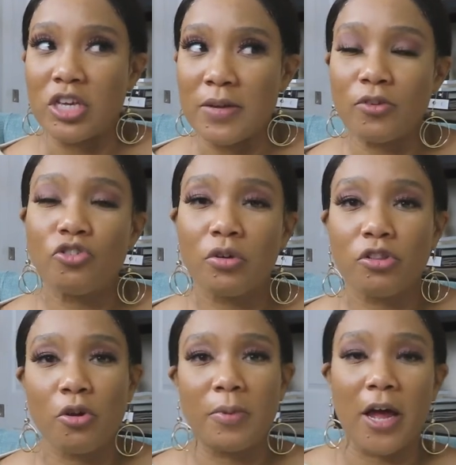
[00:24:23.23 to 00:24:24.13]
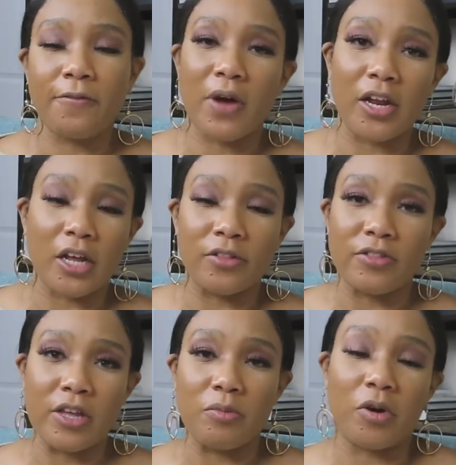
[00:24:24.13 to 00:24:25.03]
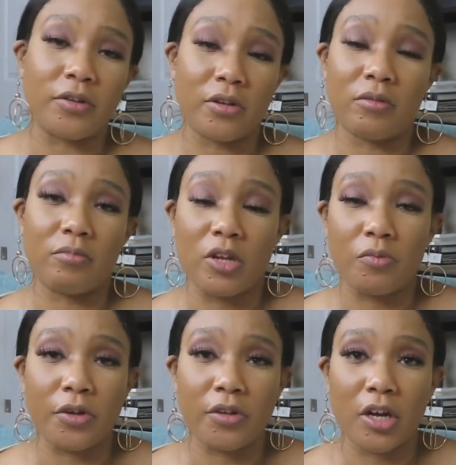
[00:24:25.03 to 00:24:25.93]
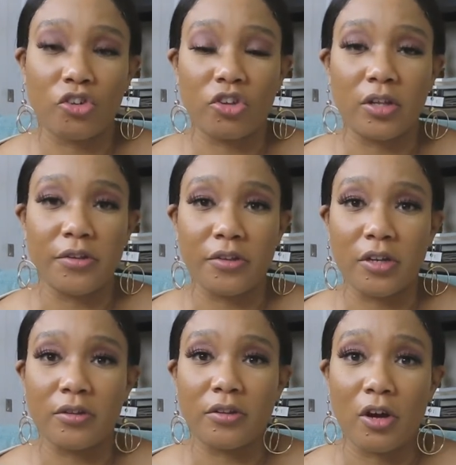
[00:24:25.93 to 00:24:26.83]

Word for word: even during their Black Friday, it wasn't, it wasn't actually listed.